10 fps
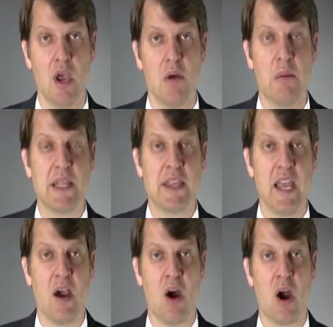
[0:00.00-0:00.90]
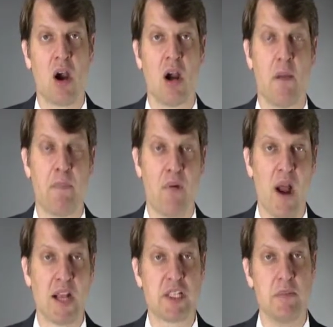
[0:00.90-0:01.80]
But they are
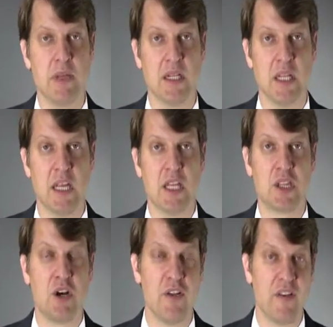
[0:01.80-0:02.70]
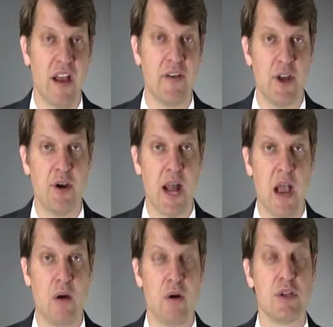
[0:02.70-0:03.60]
approximately 3,500
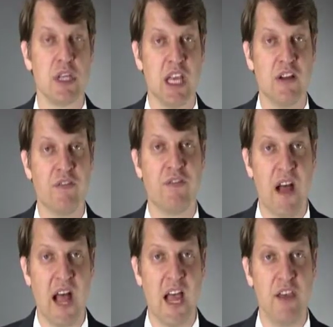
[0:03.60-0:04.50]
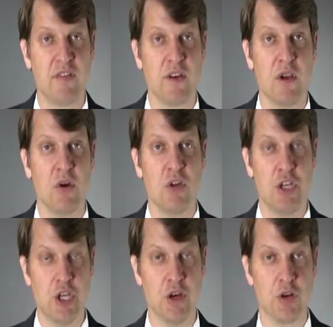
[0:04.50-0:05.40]
hours in 5
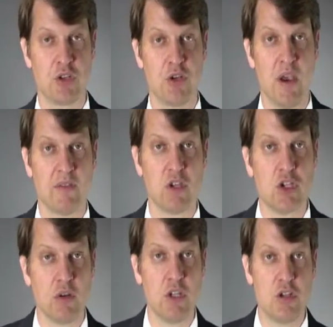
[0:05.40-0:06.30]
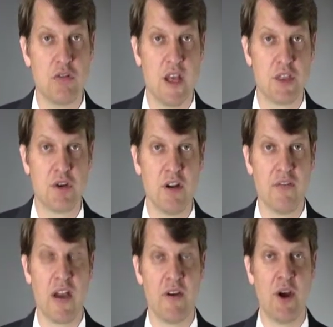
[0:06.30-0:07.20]
years. So you have to show that you've had
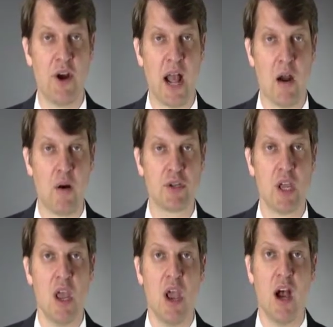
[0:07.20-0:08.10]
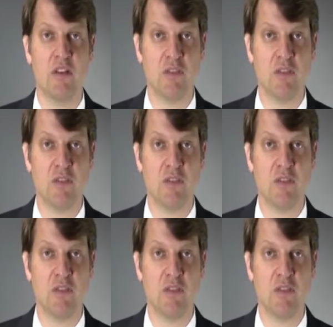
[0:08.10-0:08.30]
3,500 hours of